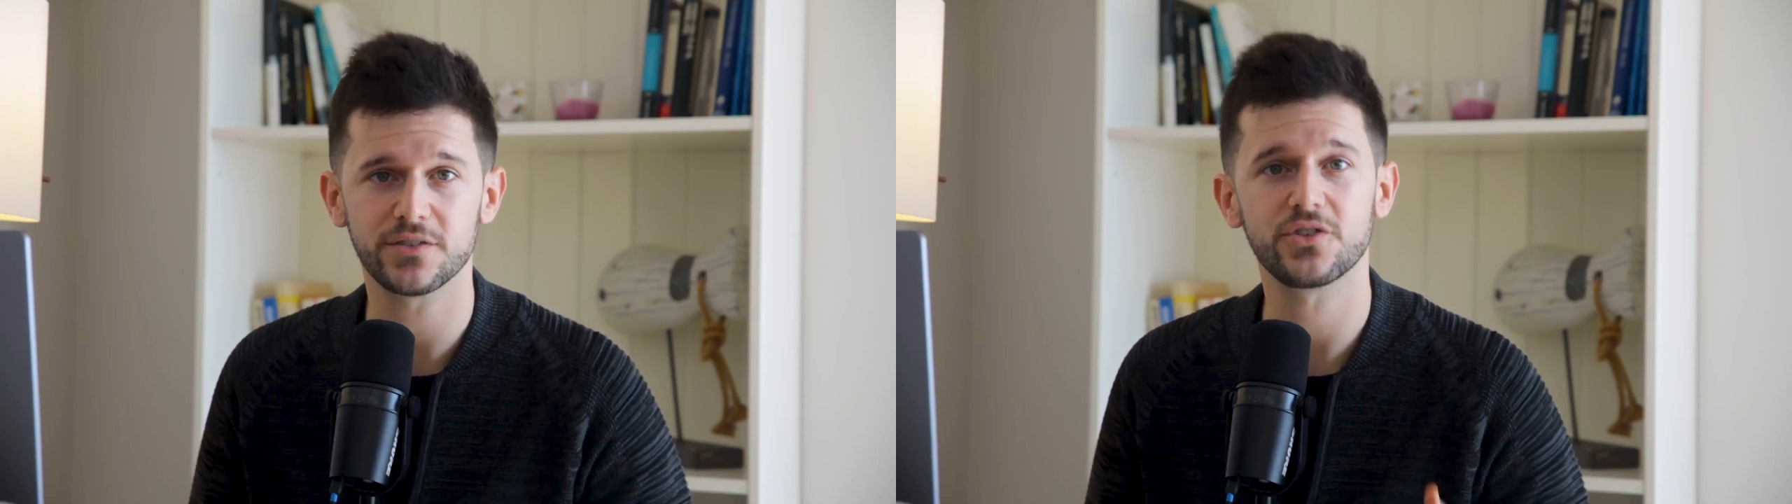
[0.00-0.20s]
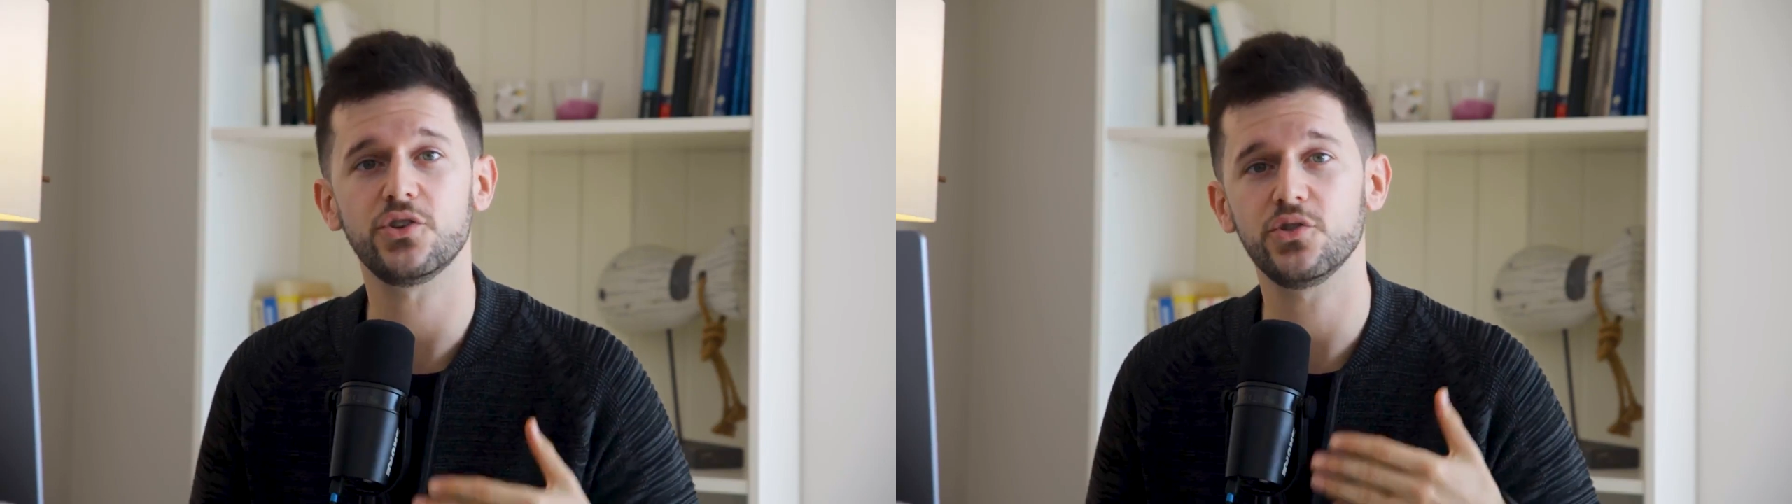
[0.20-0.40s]

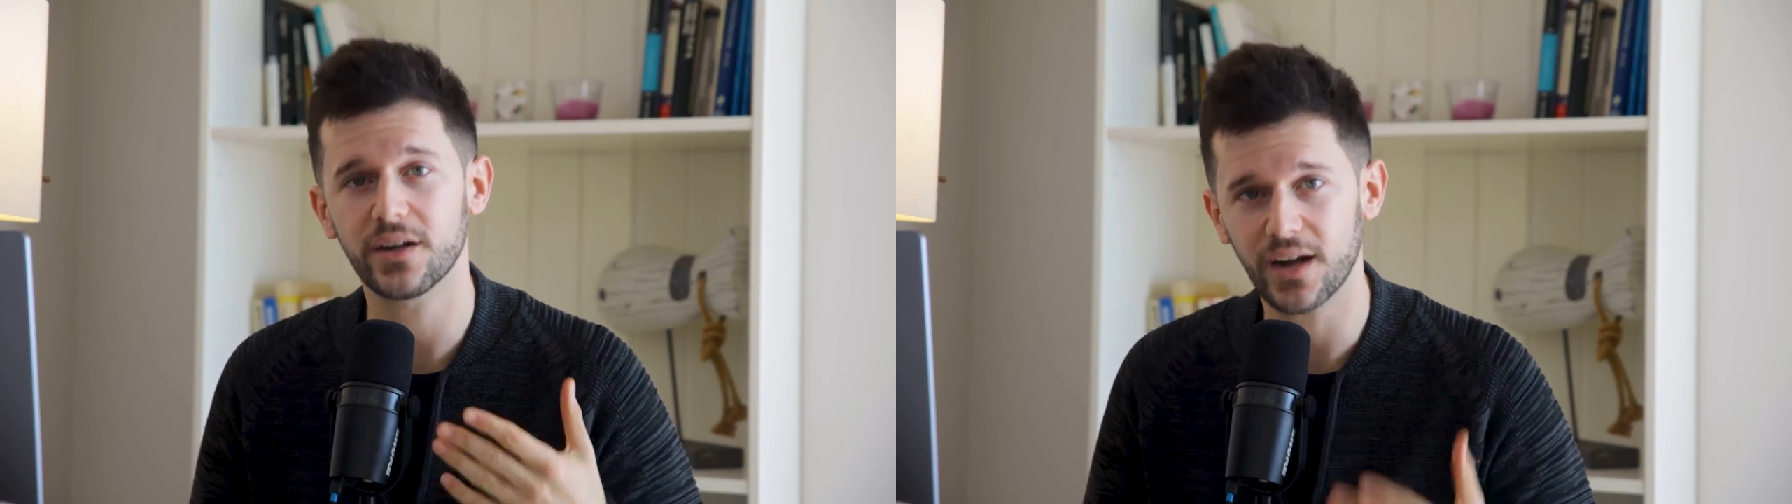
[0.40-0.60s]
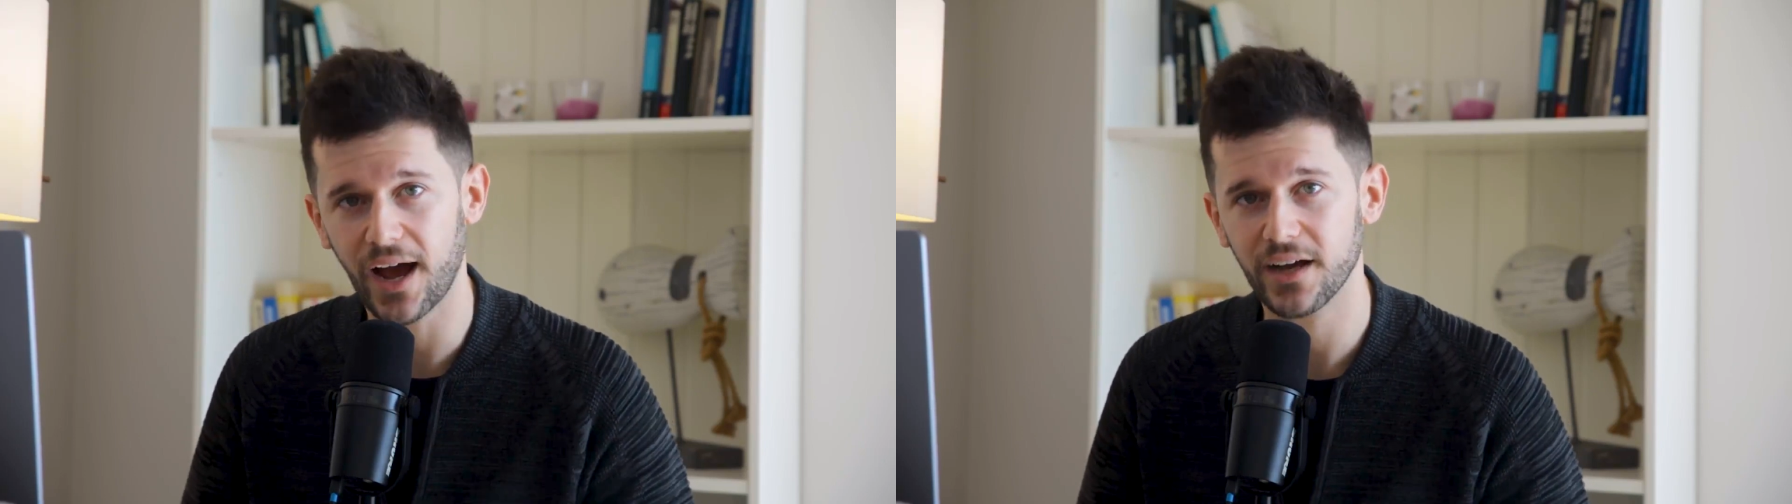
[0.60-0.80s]
so you
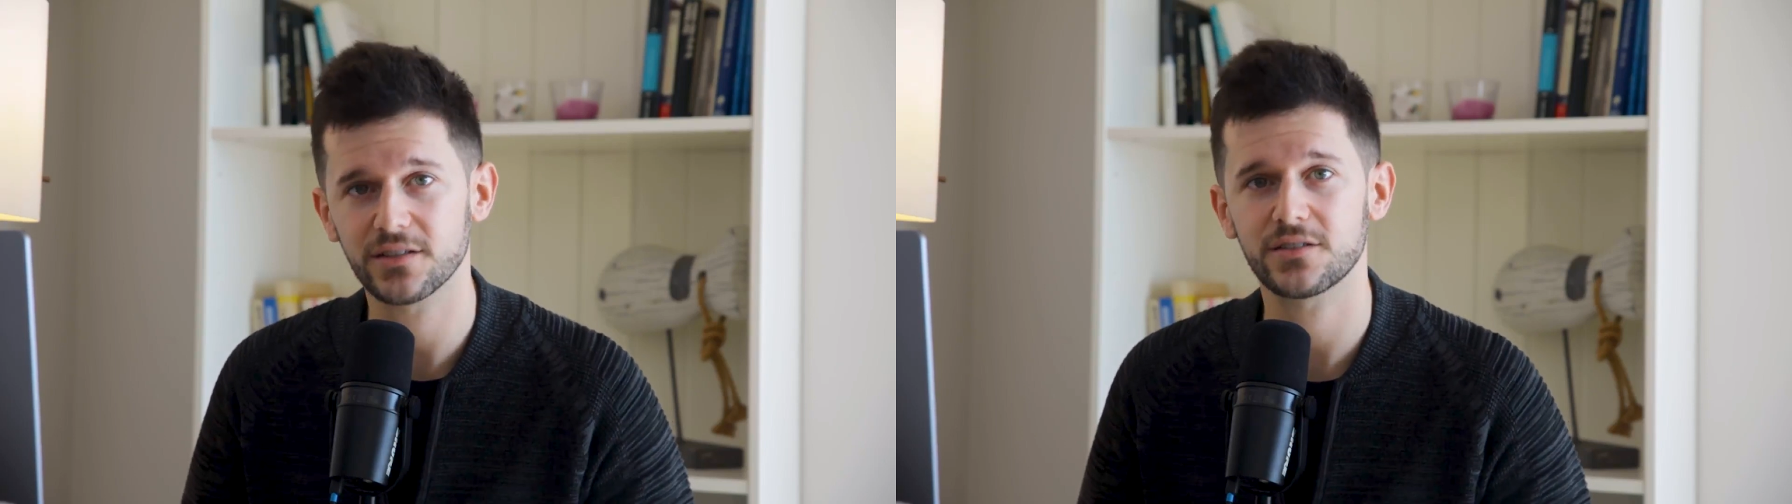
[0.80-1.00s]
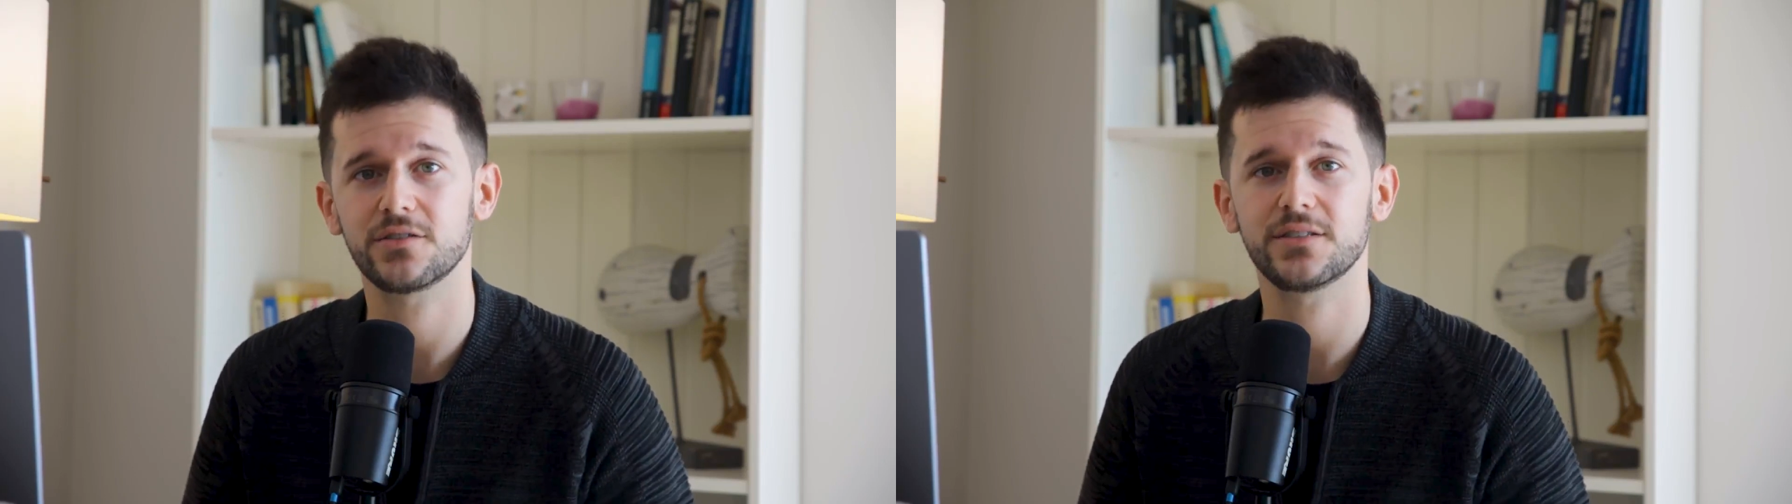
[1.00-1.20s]
can
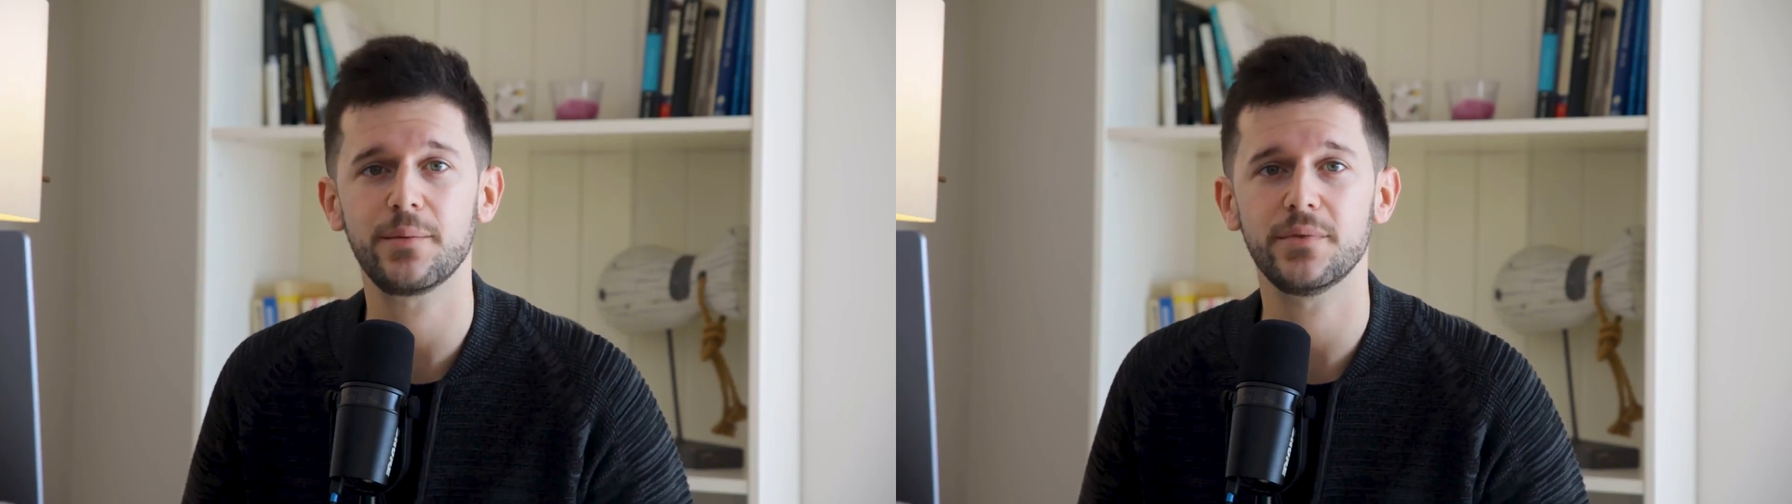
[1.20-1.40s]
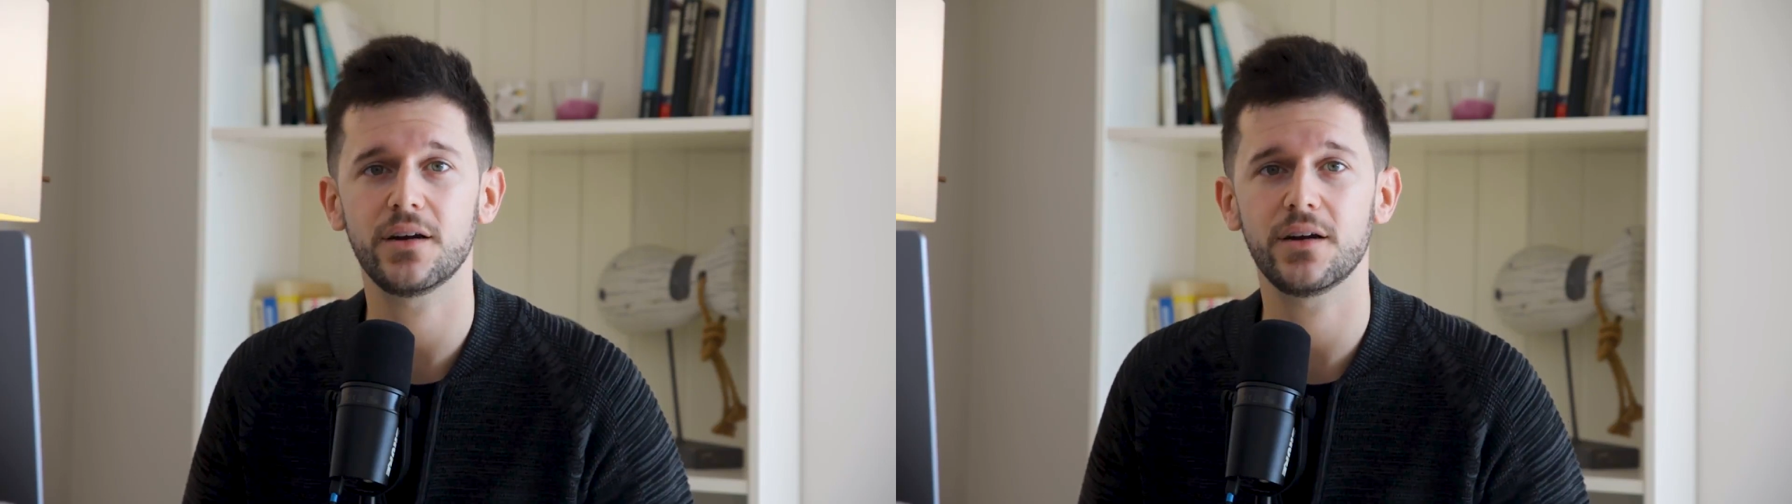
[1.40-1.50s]
answer them